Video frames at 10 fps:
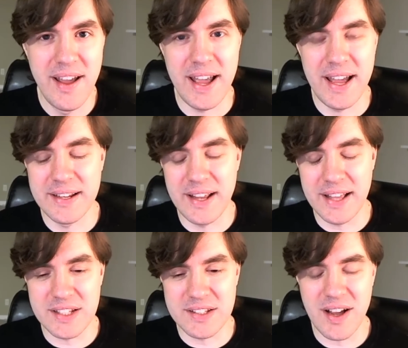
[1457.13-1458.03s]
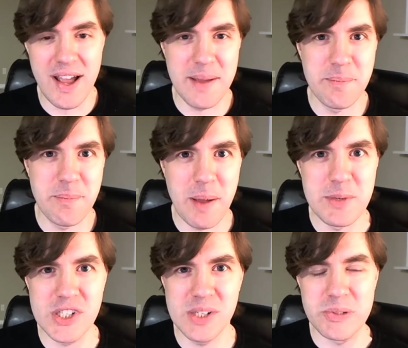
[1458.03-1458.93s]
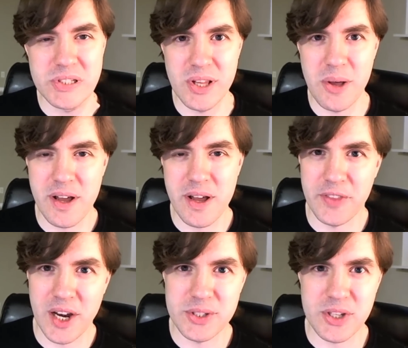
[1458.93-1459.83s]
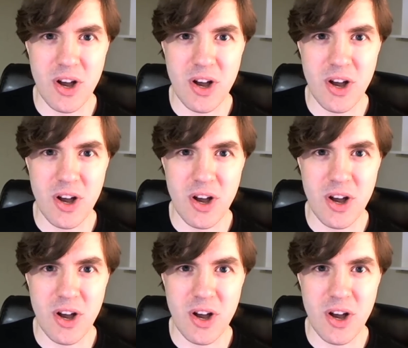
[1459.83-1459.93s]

And at the time, my machine was slow enough that I was